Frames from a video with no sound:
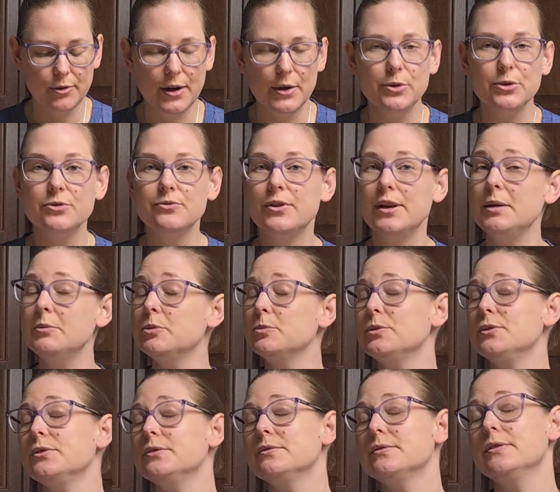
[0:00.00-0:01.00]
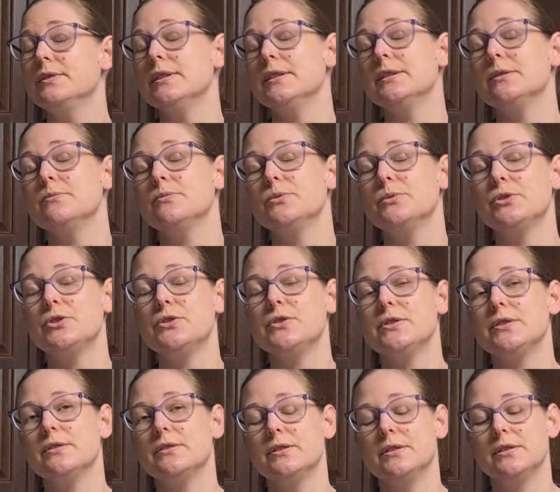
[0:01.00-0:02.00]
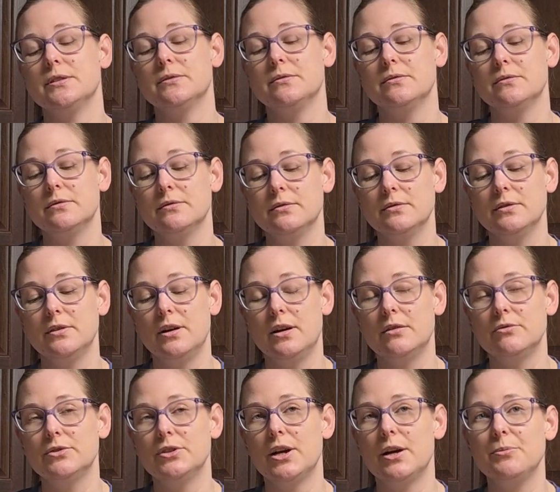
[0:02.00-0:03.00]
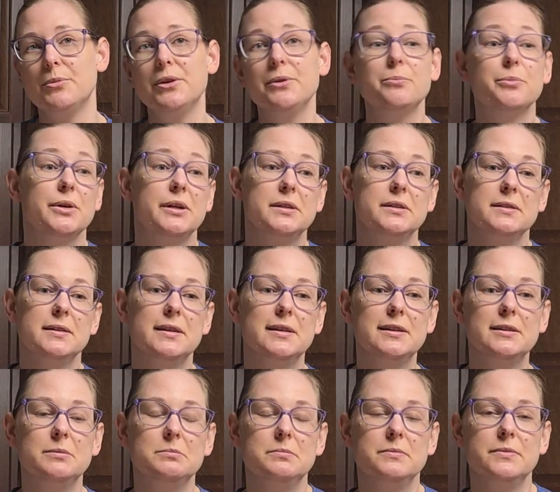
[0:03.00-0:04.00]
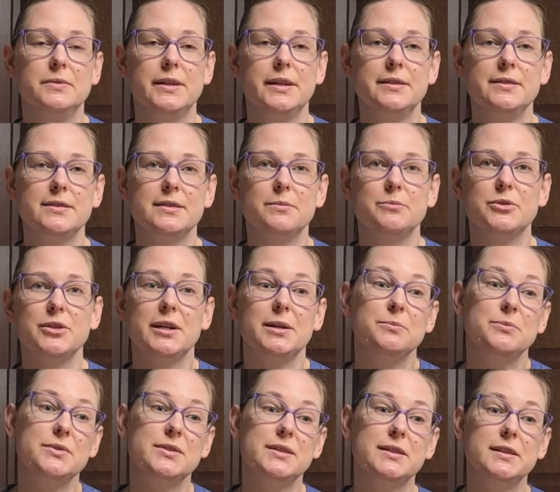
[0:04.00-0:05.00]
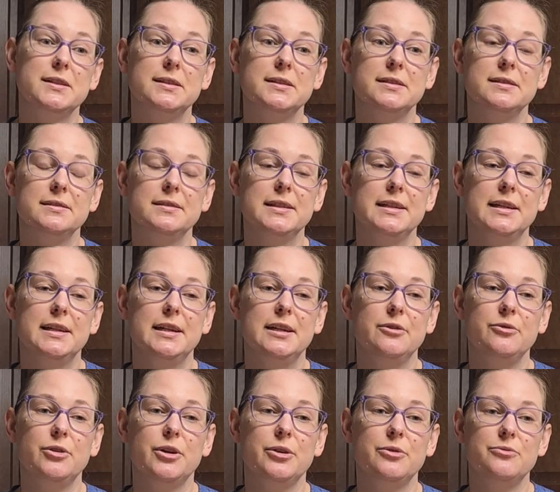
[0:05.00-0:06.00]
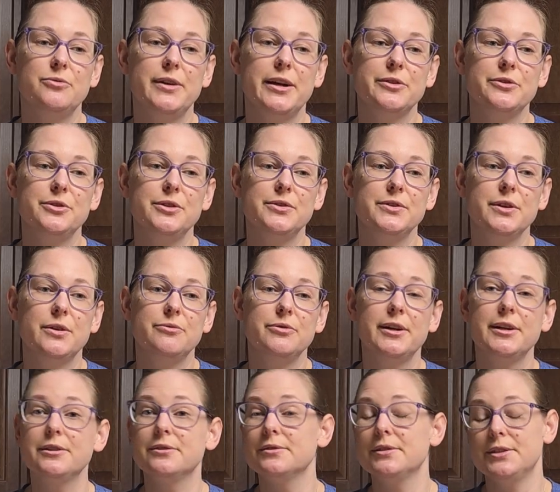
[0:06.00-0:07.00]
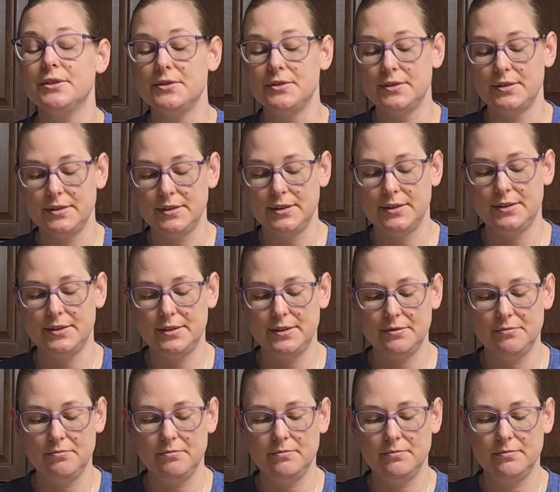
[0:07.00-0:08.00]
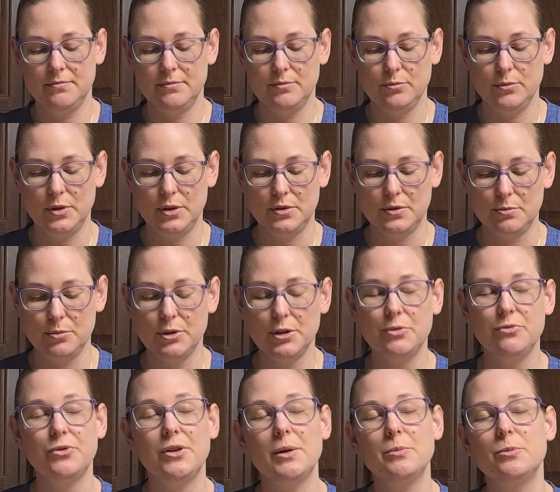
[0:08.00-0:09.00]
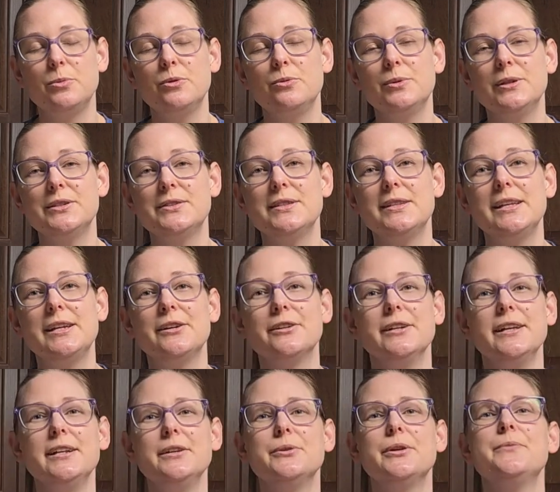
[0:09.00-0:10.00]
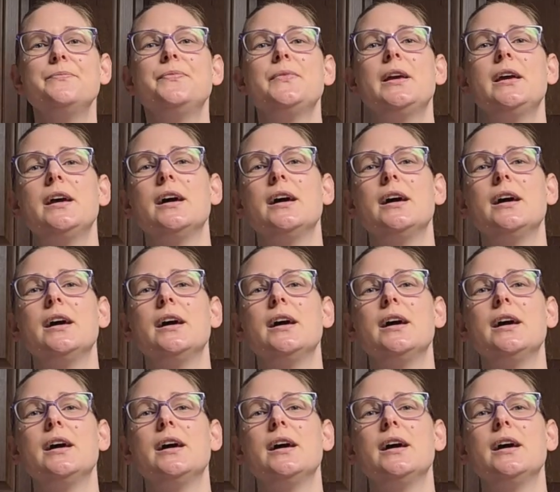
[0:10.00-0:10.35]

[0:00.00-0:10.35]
flour is flammable, which is off topic, but that sometimes the factories caught fire because it's pretty flammable when it's in the air. Anyway,